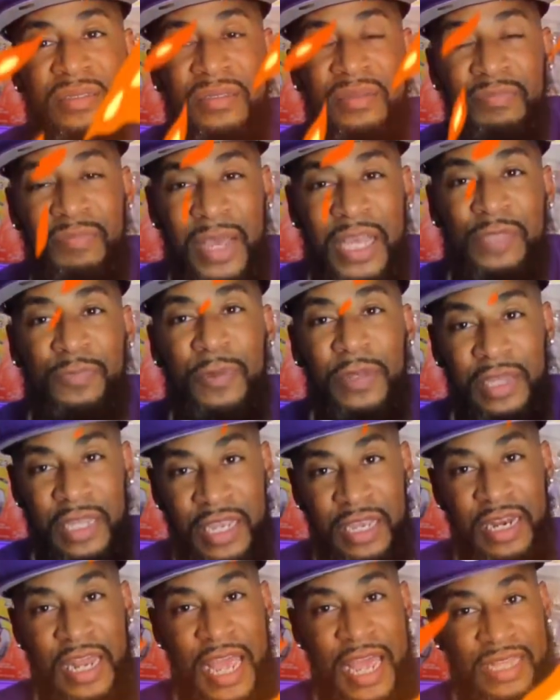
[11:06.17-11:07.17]
Best
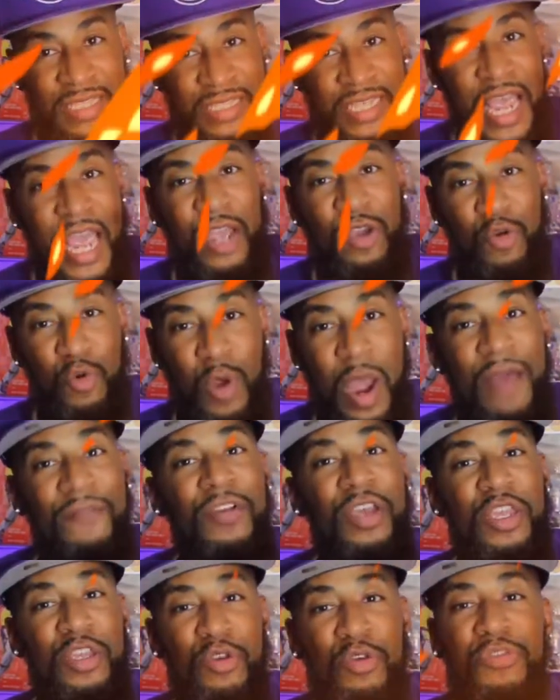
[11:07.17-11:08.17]
believe they'll take whoever
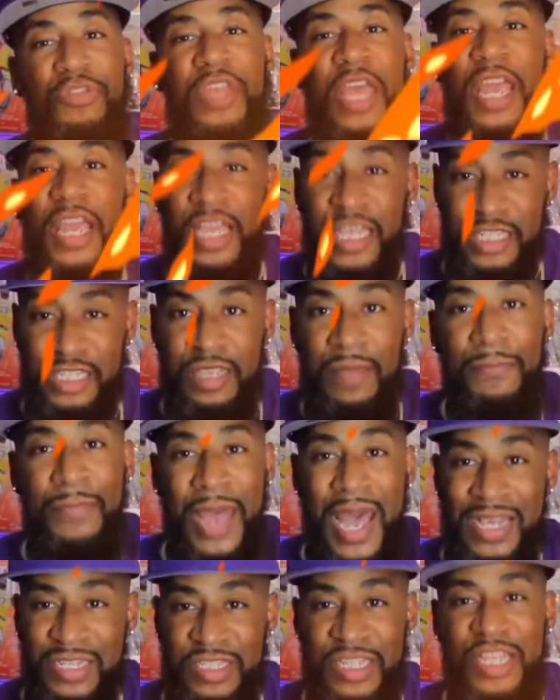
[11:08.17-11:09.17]
you think is the
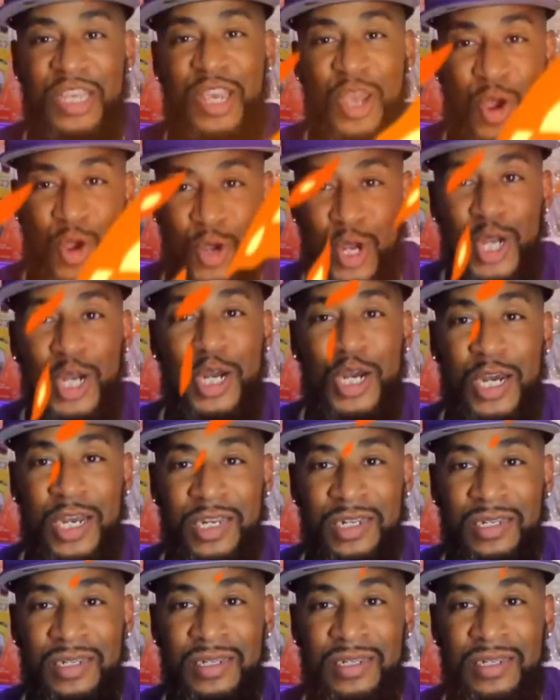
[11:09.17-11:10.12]
best in your hood